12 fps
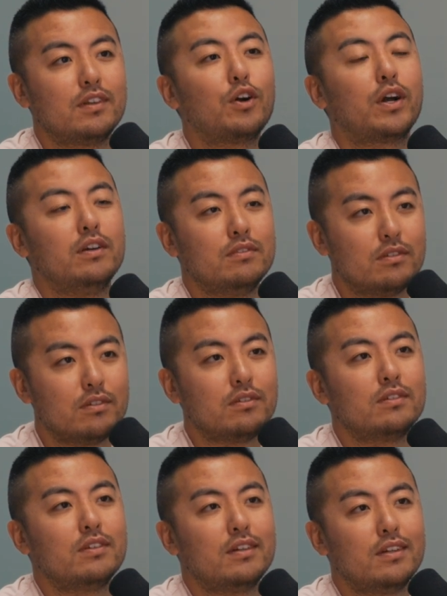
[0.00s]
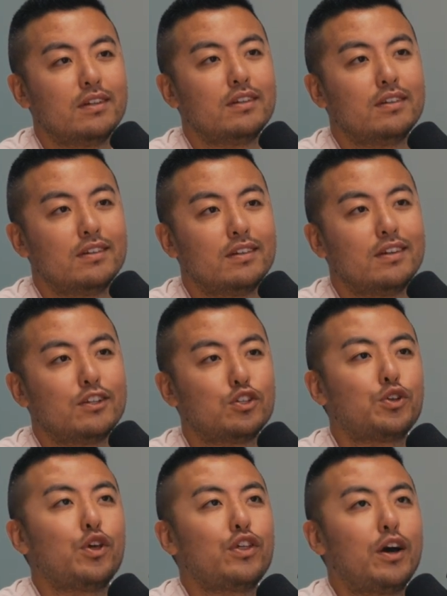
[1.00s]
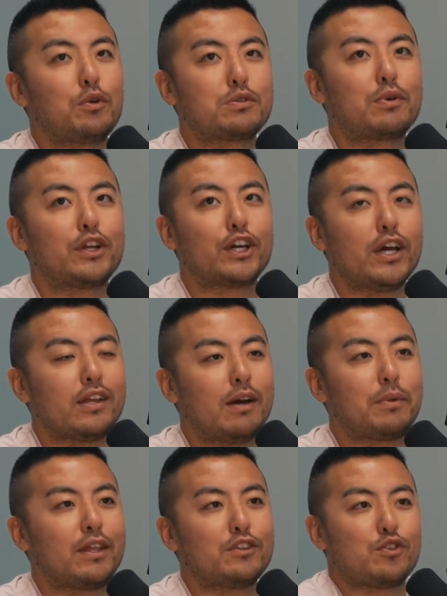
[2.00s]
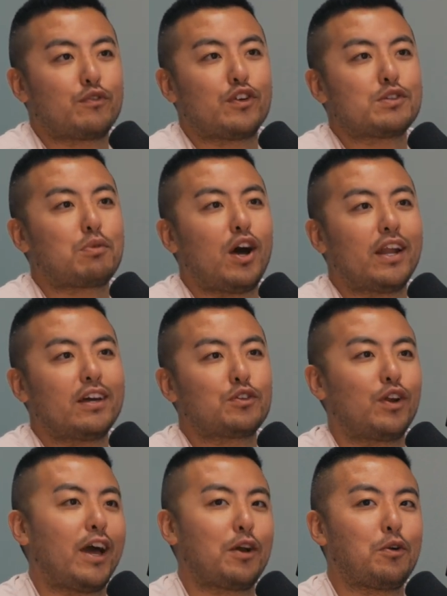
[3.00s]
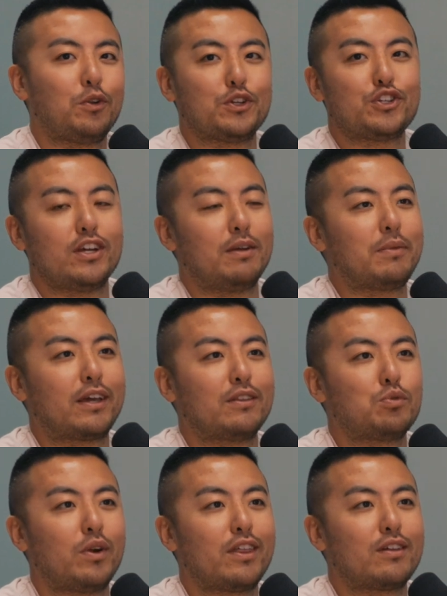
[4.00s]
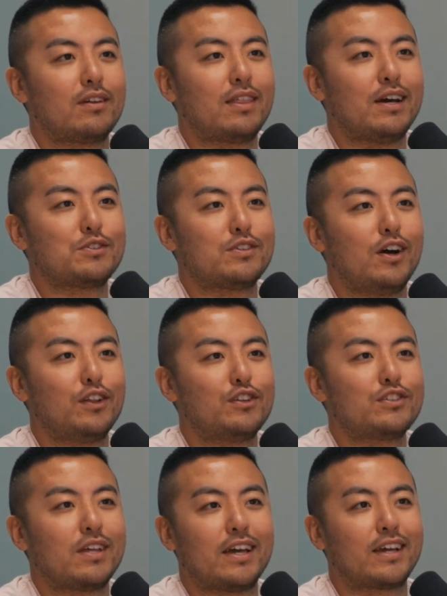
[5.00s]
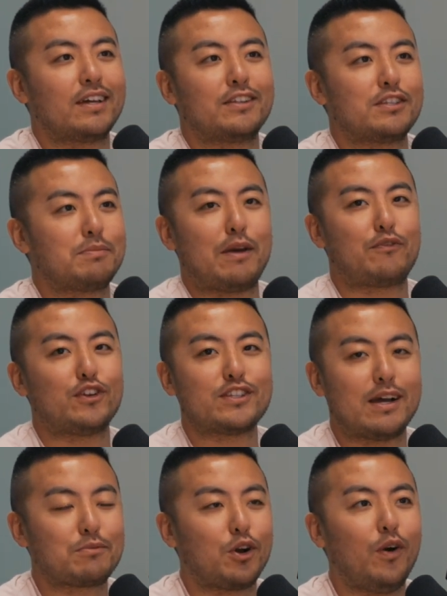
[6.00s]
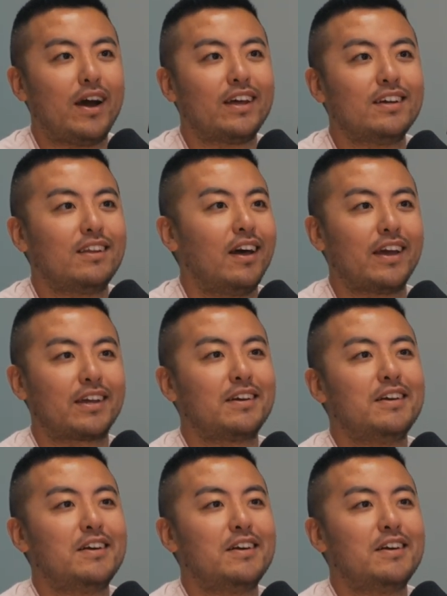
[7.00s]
Okay. Depending on the month, right? So you thought it was pretty good. I mean, it's your first product. You're like, holy shit, I'm making $20,000 to $30,000. Like, this is my first time go at it. Like,